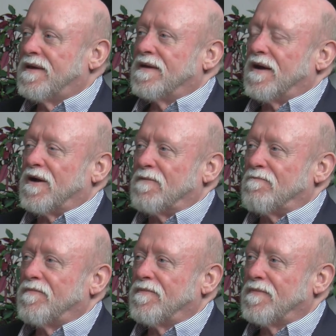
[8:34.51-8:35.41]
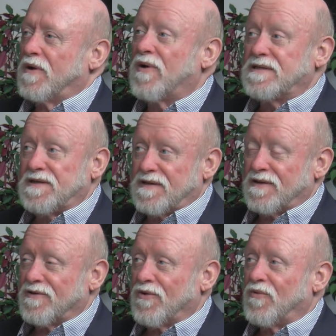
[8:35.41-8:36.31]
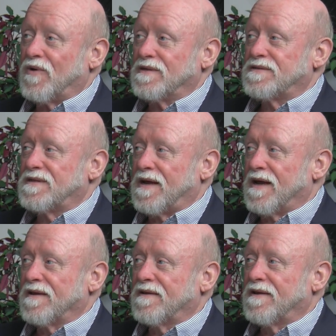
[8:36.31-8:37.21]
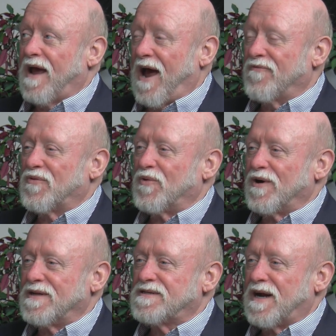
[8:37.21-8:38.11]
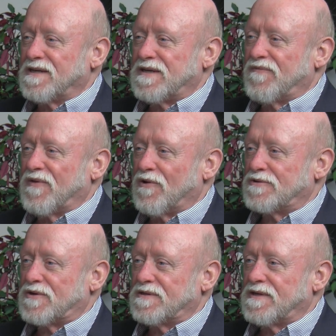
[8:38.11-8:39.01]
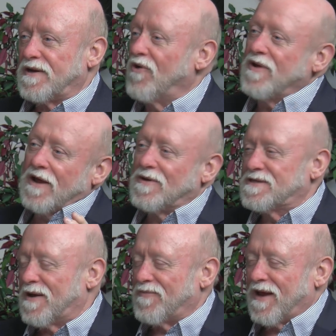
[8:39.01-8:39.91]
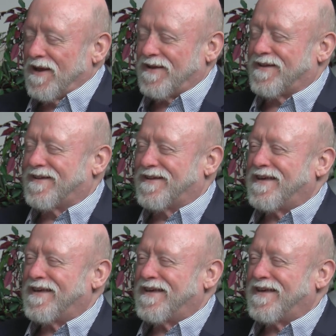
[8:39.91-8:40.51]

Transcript: Um, the crazy thing though was that afterward, it's not as if the whole church said, "Okay, we accept that."